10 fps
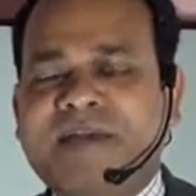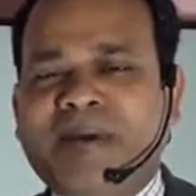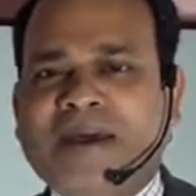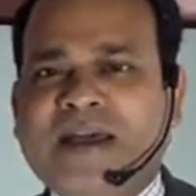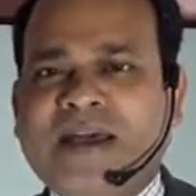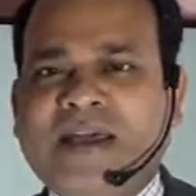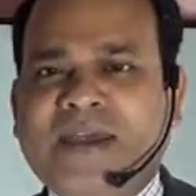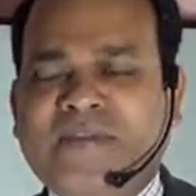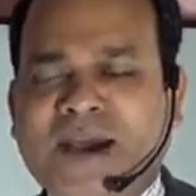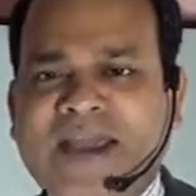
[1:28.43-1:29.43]
but
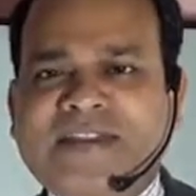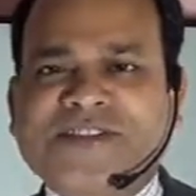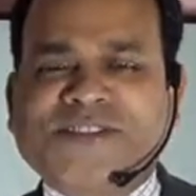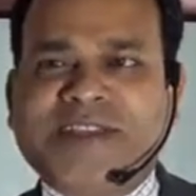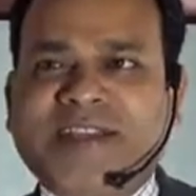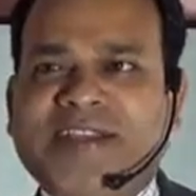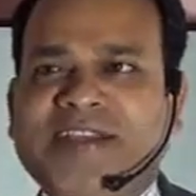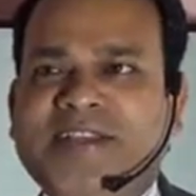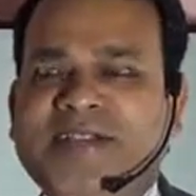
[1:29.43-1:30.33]
in my understanding,